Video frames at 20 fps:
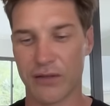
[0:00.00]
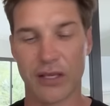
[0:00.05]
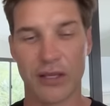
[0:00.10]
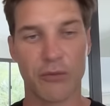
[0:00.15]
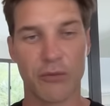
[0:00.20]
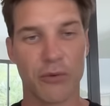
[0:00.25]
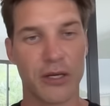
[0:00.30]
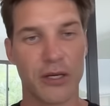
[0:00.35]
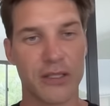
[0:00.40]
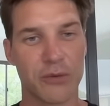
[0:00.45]
other
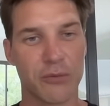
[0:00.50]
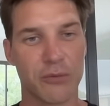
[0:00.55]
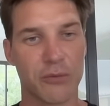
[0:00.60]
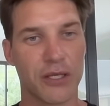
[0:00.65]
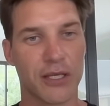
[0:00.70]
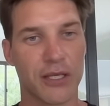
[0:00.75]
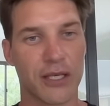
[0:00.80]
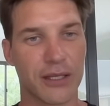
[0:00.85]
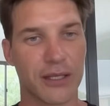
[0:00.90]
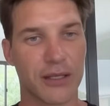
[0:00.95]
ways that
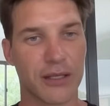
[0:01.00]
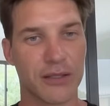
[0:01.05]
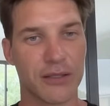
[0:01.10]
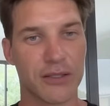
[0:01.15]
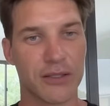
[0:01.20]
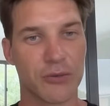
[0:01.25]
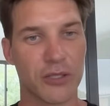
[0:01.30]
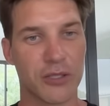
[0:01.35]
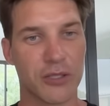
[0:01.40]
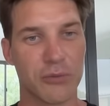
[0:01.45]
we can
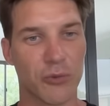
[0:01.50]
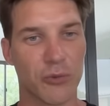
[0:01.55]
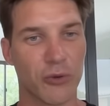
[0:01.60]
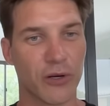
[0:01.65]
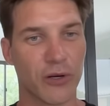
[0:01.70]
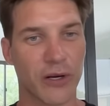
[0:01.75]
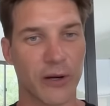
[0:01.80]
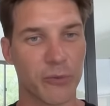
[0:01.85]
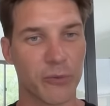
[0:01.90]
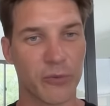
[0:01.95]
squeeze
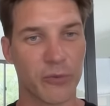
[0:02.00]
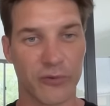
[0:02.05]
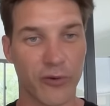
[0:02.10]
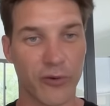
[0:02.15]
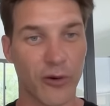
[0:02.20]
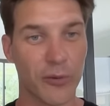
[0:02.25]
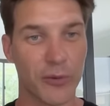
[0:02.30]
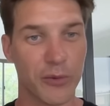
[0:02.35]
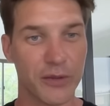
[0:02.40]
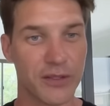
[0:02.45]
more out of
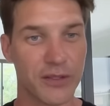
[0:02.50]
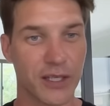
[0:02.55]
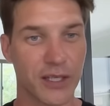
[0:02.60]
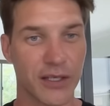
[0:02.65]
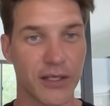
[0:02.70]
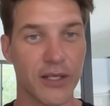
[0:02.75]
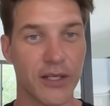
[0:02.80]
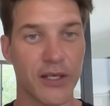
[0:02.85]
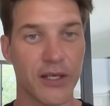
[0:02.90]
performance than